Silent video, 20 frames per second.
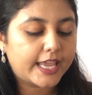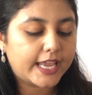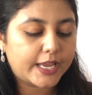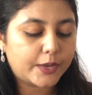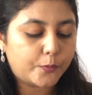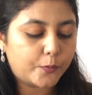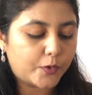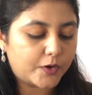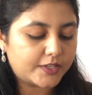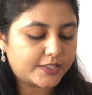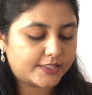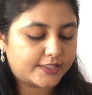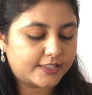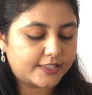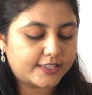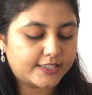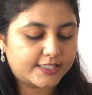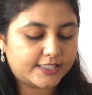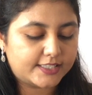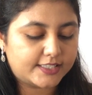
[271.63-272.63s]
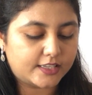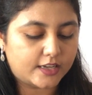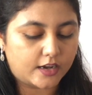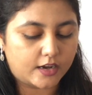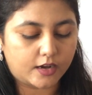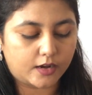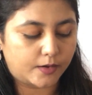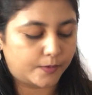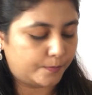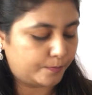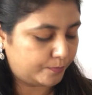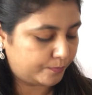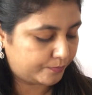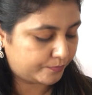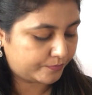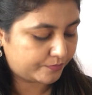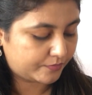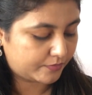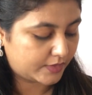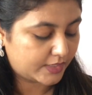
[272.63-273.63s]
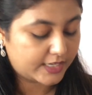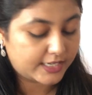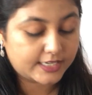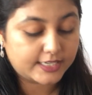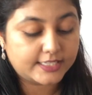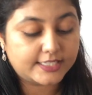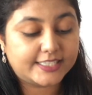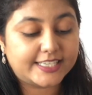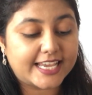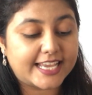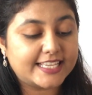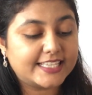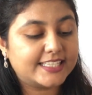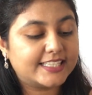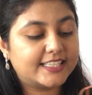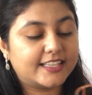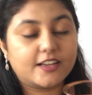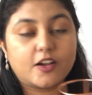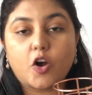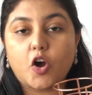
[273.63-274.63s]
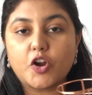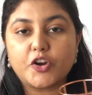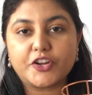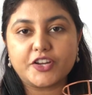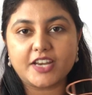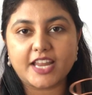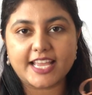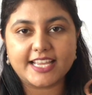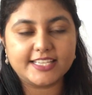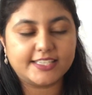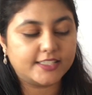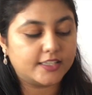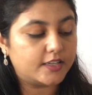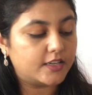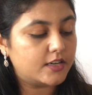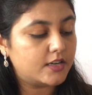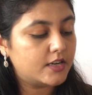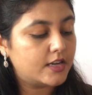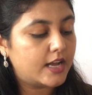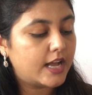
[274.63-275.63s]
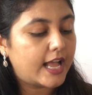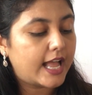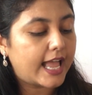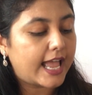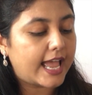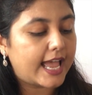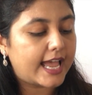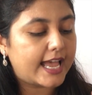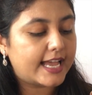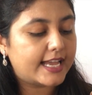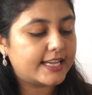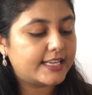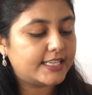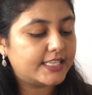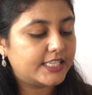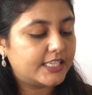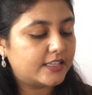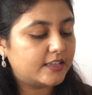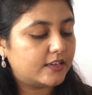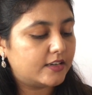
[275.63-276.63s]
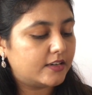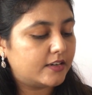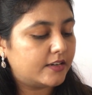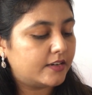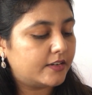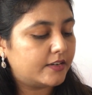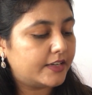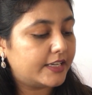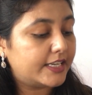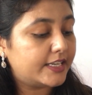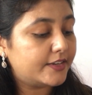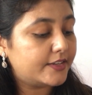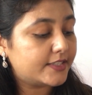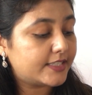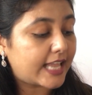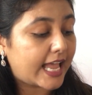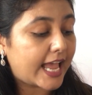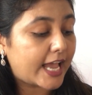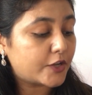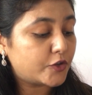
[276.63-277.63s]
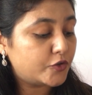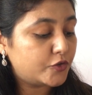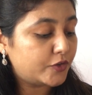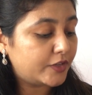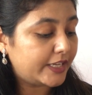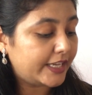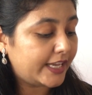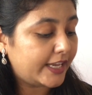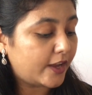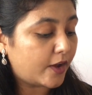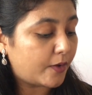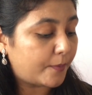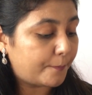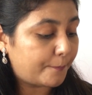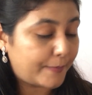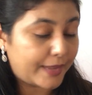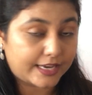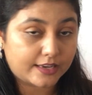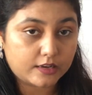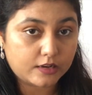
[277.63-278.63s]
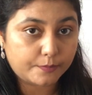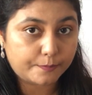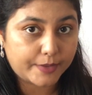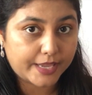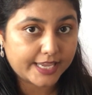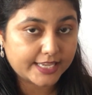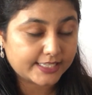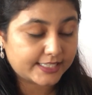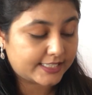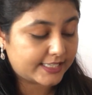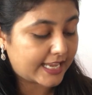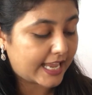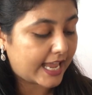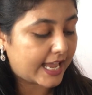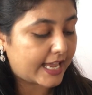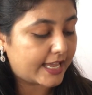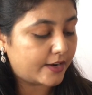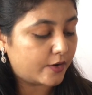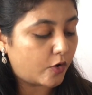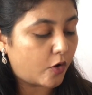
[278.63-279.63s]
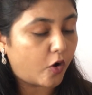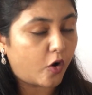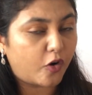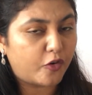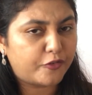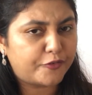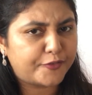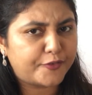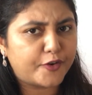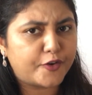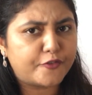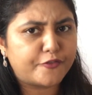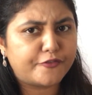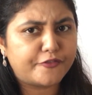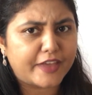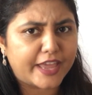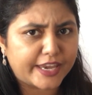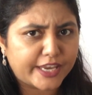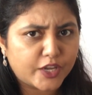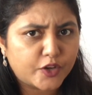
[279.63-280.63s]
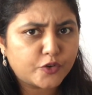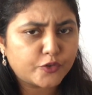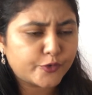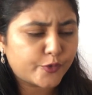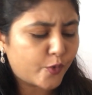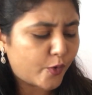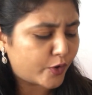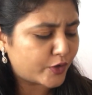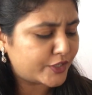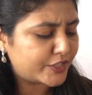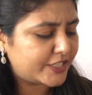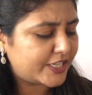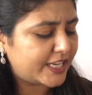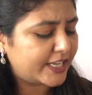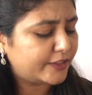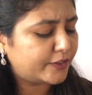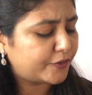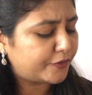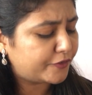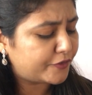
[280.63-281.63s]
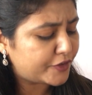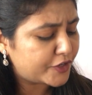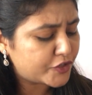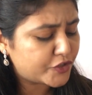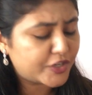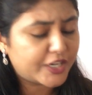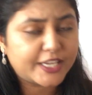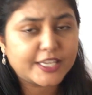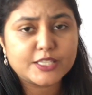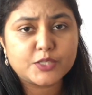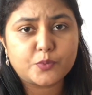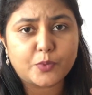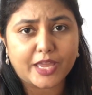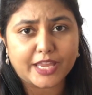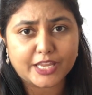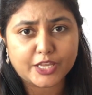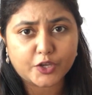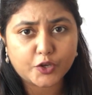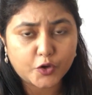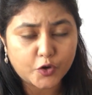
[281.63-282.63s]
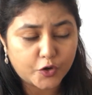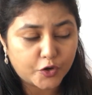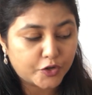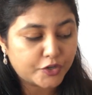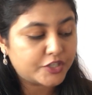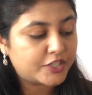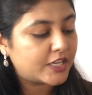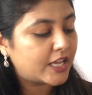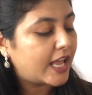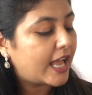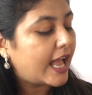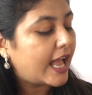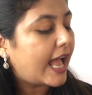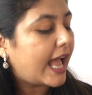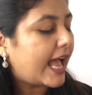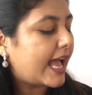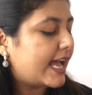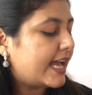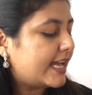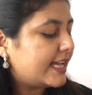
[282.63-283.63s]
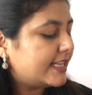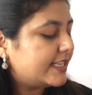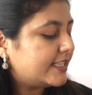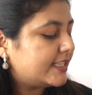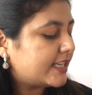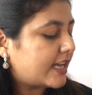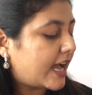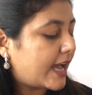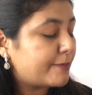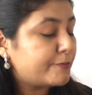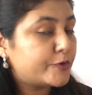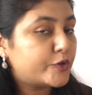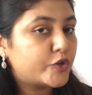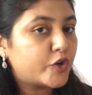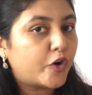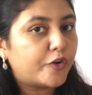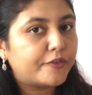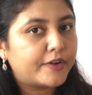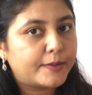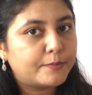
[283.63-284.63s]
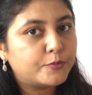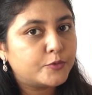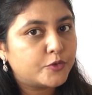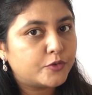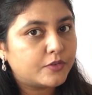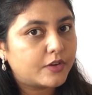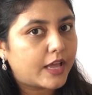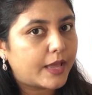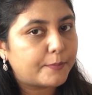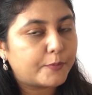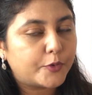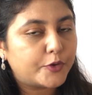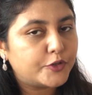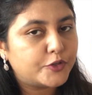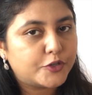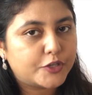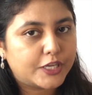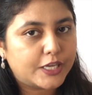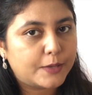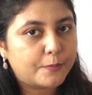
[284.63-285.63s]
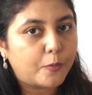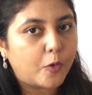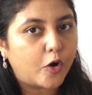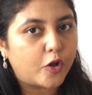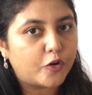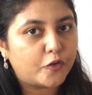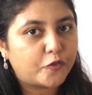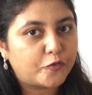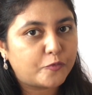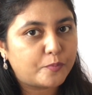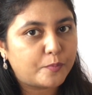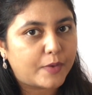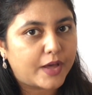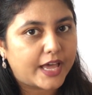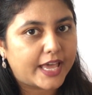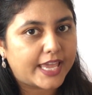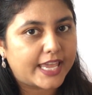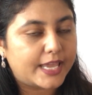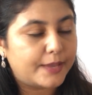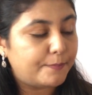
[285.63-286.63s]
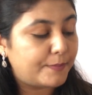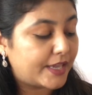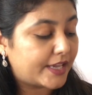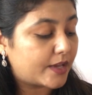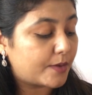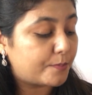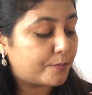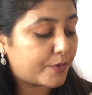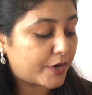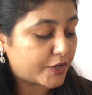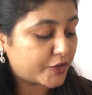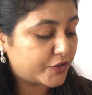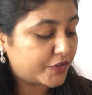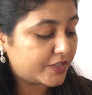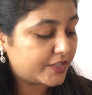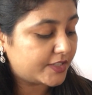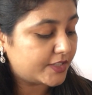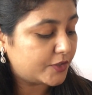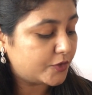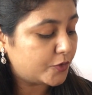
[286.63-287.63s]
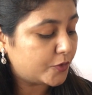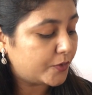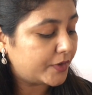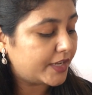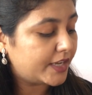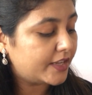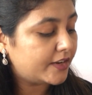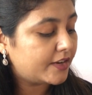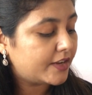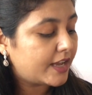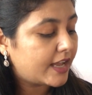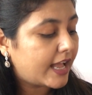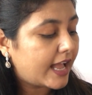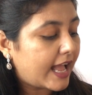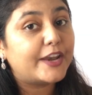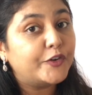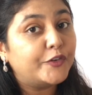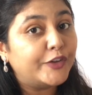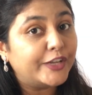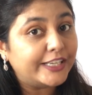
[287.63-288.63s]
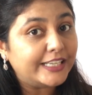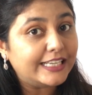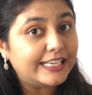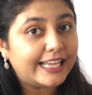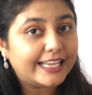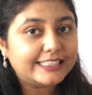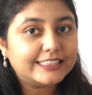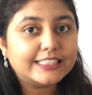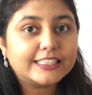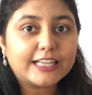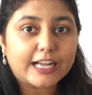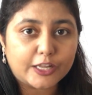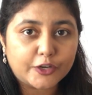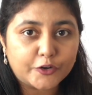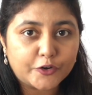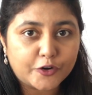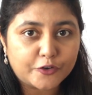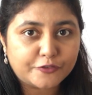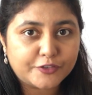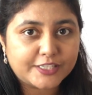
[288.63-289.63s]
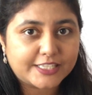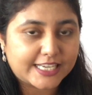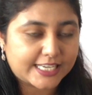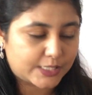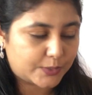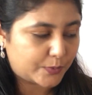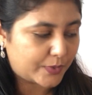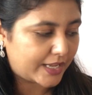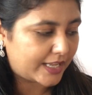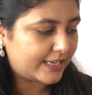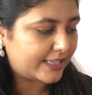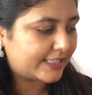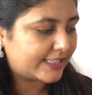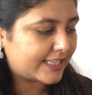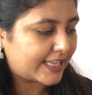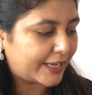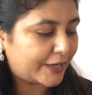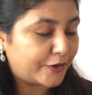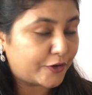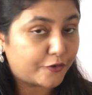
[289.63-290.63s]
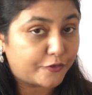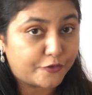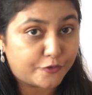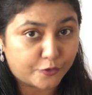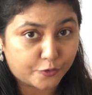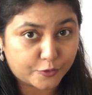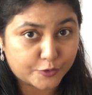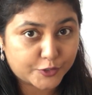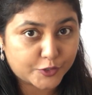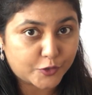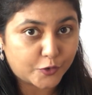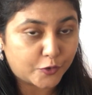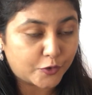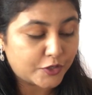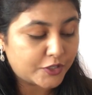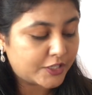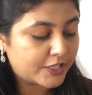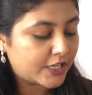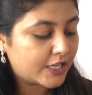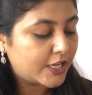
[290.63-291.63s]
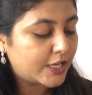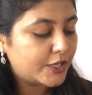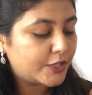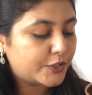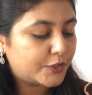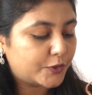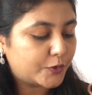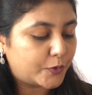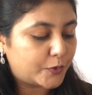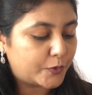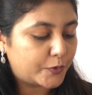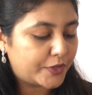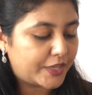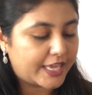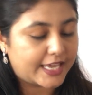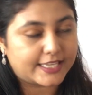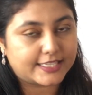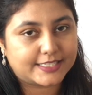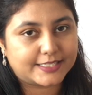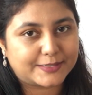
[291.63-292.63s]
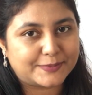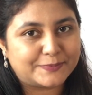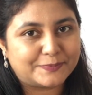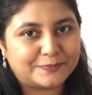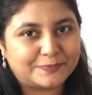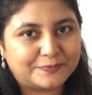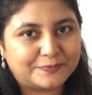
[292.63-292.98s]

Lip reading: It was this desk organizer, and it is actually metal based and of a very good quality. The finishing is very good. And I'm sure I'm going to keep all of my makeup brushes into it. And I really like the color of it as well. It's kind of rose gold. So yes.